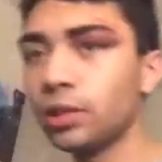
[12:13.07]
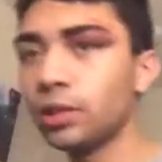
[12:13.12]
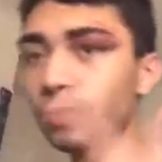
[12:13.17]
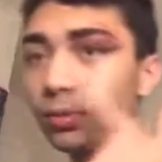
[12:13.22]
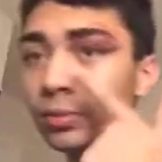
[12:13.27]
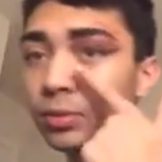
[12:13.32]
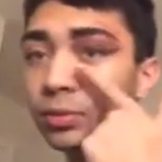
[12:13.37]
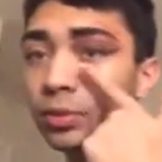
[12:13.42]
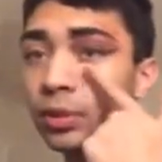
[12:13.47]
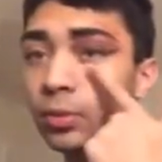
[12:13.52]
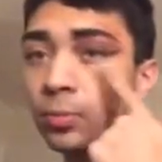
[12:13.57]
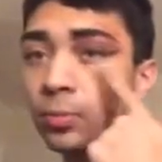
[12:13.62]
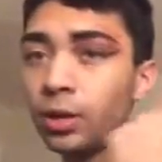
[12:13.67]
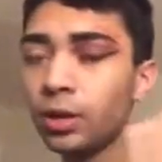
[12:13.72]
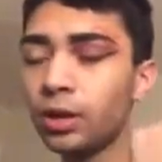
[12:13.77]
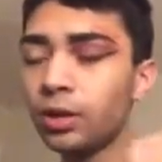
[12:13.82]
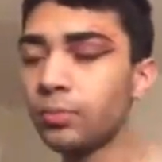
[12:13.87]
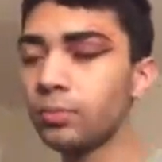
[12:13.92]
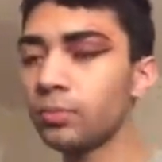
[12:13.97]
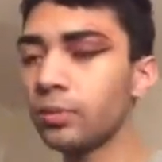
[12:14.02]
I'm gonna do the
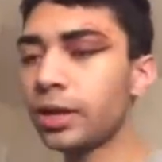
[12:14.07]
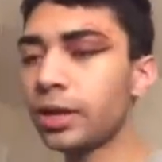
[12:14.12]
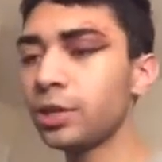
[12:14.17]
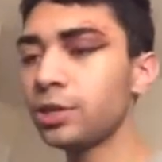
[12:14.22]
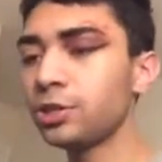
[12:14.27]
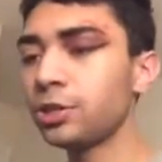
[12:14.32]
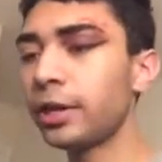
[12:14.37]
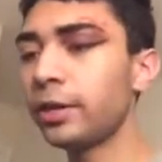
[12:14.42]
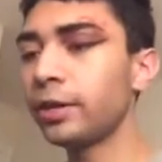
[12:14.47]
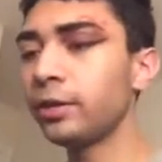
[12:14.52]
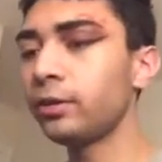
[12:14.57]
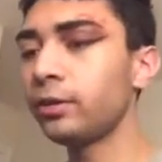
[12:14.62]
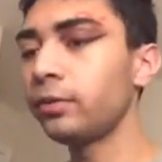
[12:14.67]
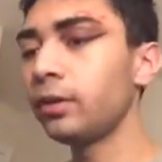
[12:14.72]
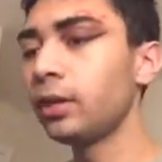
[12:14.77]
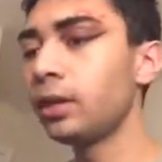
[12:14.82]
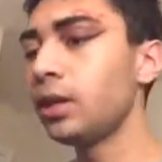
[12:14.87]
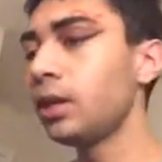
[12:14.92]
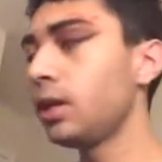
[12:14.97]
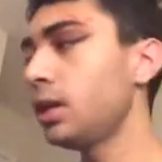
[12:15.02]
bottom eyeshadow,
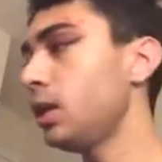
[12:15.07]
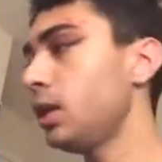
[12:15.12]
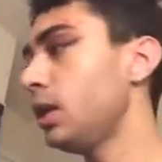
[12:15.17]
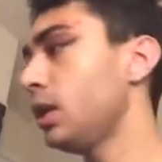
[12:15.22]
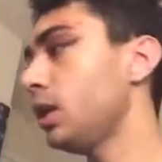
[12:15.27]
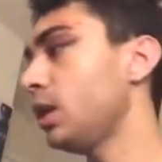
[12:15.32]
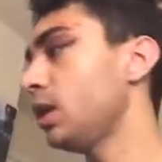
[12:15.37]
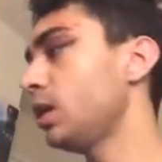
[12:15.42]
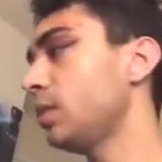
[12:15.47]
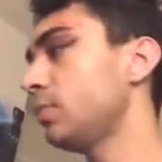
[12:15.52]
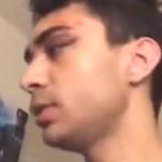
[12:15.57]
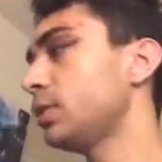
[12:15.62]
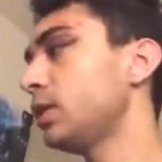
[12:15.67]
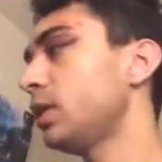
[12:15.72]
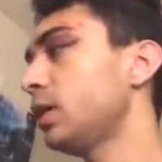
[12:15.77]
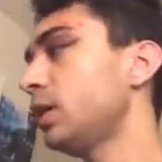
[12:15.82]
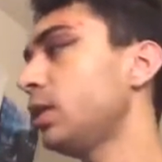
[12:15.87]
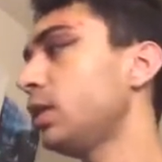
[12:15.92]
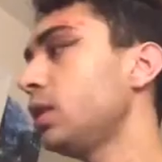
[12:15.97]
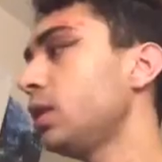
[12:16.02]
and I'm gonna
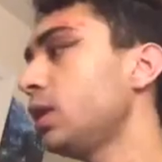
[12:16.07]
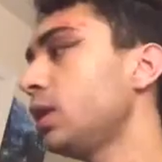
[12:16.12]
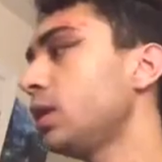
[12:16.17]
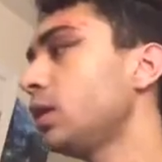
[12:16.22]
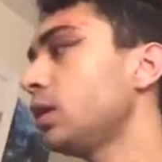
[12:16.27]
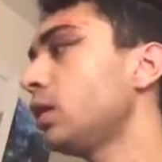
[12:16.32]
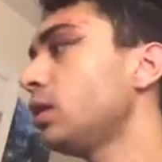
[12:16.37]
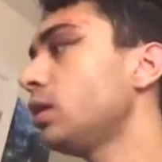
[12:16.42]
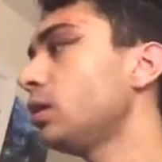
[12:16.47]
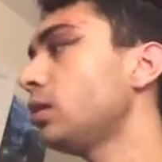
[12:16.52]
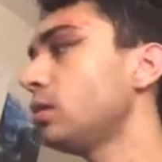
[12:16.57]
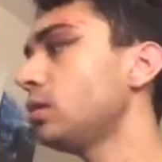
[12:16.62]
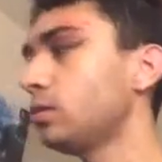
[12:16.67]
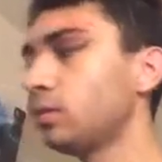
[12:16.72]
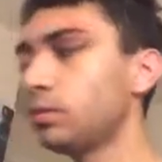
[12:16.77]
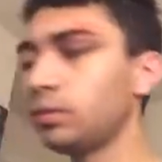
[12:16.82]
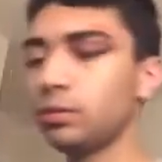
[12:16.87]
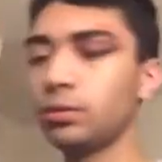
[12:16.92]
take the